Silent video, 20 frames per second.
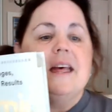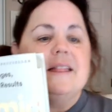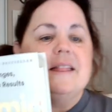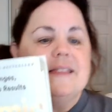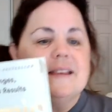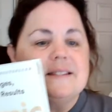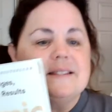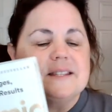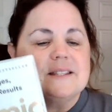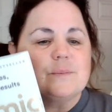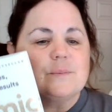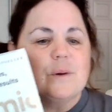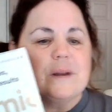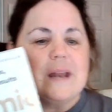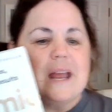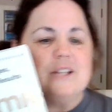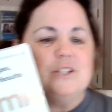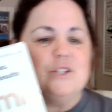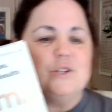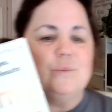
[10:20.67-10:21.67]
This is what
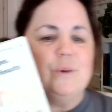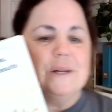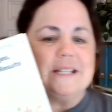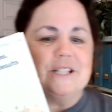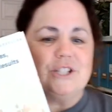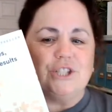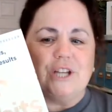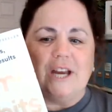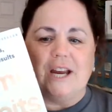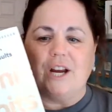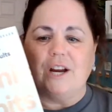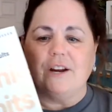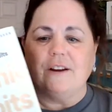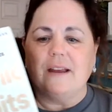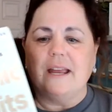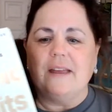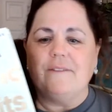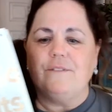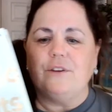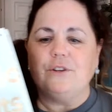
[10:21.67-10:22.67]
I do want to share.
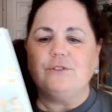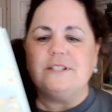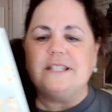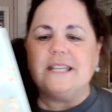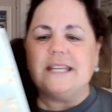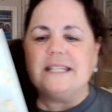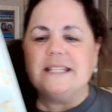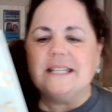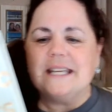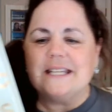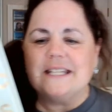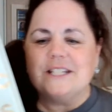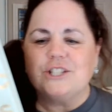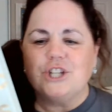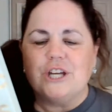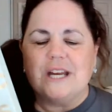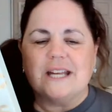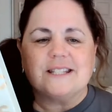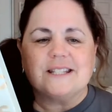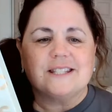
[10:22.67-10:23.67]
If you didn't get a
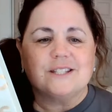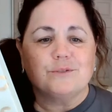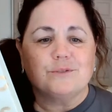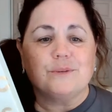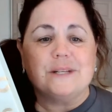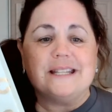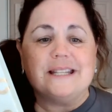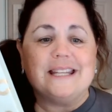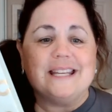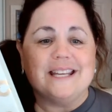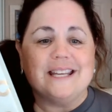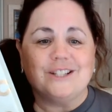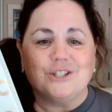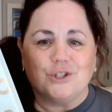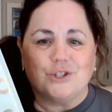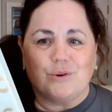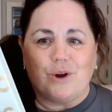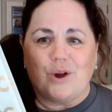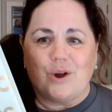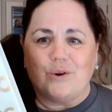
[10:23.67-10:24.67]
chance to read the
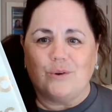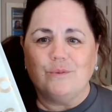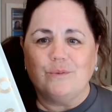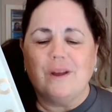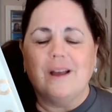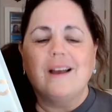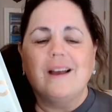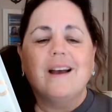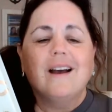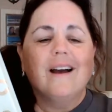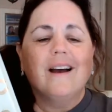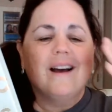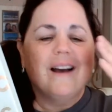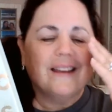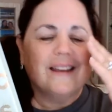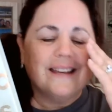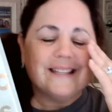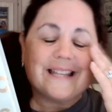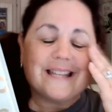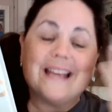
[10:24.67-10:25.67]
intro,
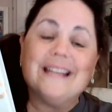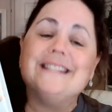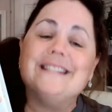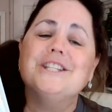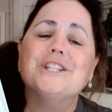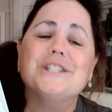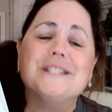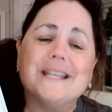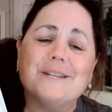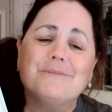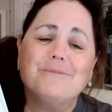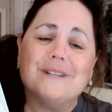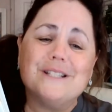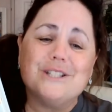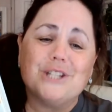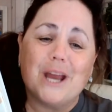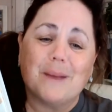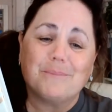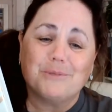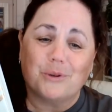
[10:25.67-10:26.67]
because I just said read
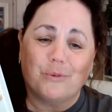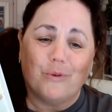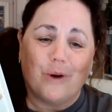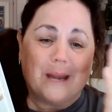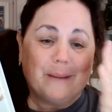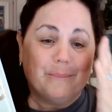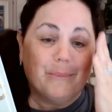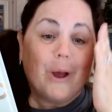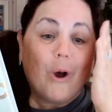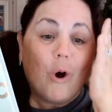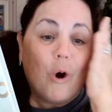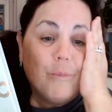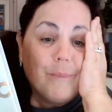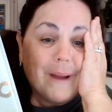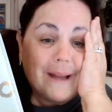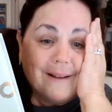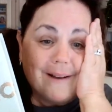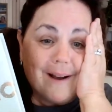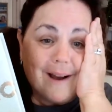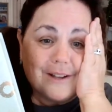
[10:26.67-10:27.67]
chapter one, but oh
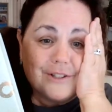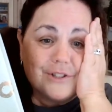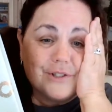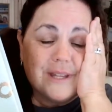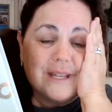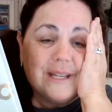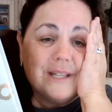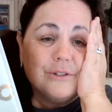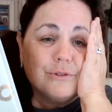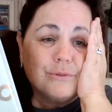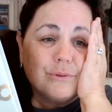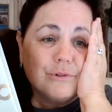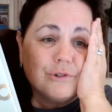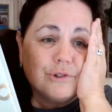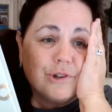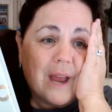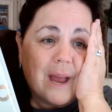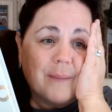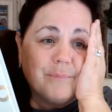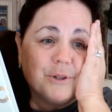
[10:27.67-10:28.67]
my gosh, the intro
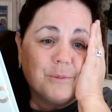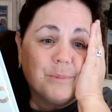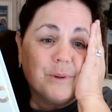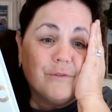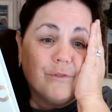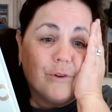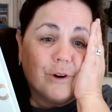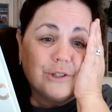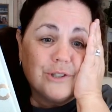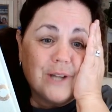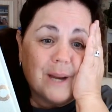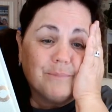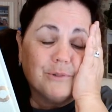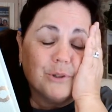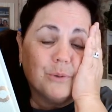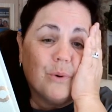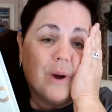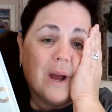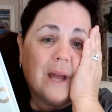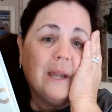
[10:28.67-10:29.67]
chapter before
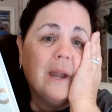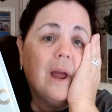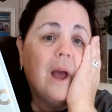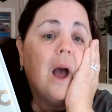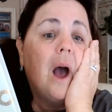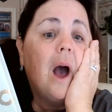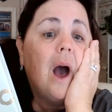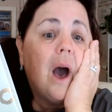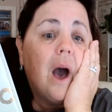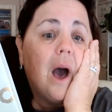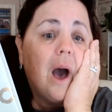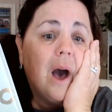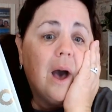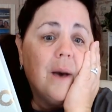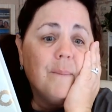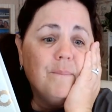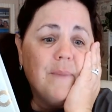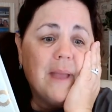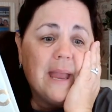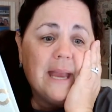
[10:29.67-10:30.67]
chapter one,
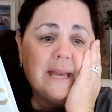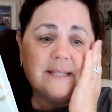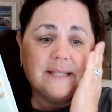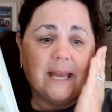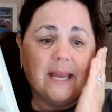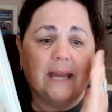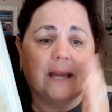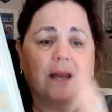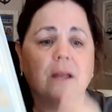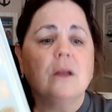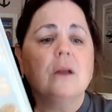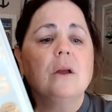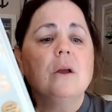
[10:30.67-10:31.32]
amazing.